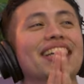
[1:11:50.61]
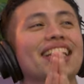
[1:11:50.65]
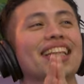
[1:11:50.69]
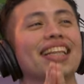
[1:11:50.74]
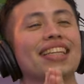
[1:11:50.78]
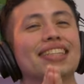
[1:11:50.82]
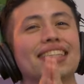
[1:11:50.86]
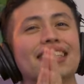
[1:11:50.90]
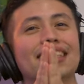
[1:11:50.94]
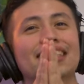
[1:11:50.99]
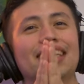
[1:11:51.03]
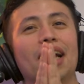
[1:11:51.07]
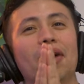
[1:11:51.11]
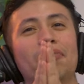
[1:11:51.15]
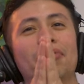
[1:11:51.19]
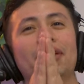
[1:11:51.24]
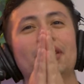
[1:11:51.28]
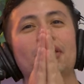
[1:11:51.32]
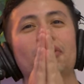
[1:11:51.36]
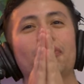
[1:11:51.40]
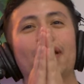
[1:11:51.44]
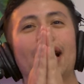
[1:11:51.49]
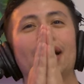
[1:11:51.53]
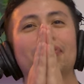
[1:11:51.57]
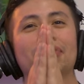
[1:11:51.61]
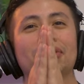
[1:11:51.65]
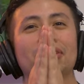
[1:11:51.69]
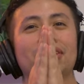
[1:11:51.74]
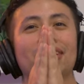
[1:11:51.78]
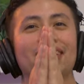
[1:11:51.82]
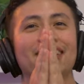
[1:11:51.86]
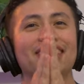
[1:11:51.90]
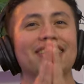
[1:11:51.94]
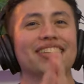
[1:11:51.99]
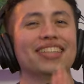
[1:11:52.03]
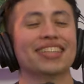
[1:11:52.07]
Let this not be the
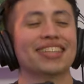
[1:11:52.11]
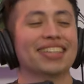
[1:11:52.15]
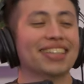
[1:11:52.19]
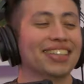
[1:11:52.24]
rapture.